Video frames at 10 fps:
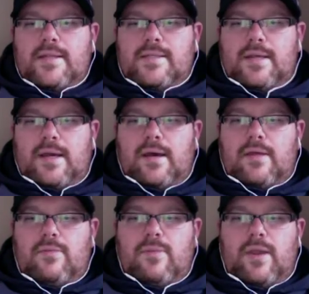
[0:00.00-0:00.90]

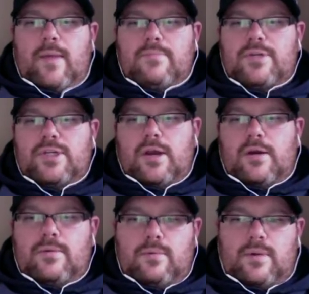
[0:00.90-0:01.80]
the Big Web
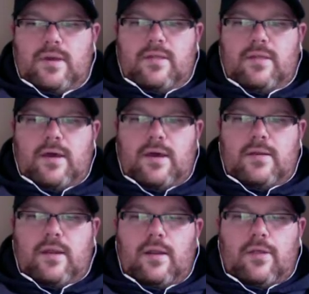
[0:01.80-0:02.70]
Show with
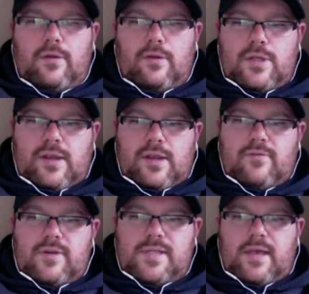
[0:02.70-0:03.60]
none other than
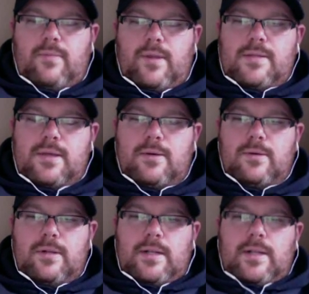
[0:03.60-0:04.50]
Jeffrey Zeldman.
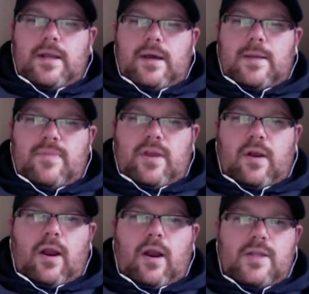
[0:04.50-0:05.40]
So there
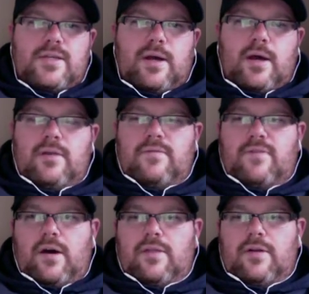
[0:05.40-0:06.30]
are a ton of
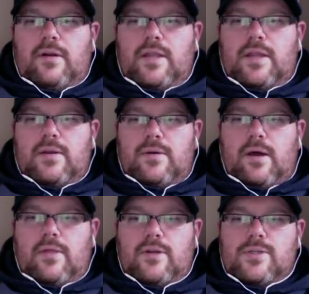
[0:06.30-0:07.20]

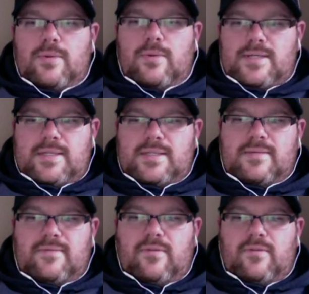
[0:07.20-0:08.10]
other
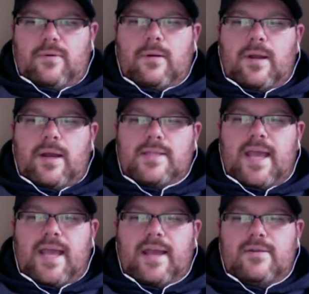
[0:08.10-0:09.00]
sources for
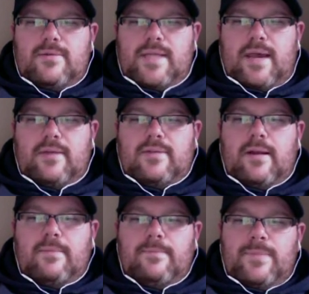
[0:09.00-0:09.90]
tech news out
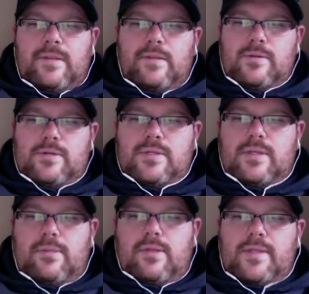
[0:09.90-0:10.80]
there. Those are
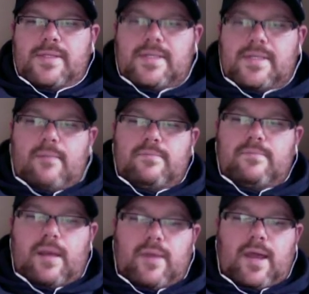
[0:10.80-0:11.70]
some of the ones that
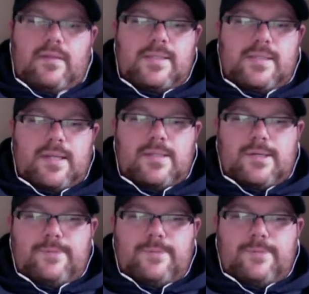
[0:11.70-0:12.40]
I'm kind of listening to.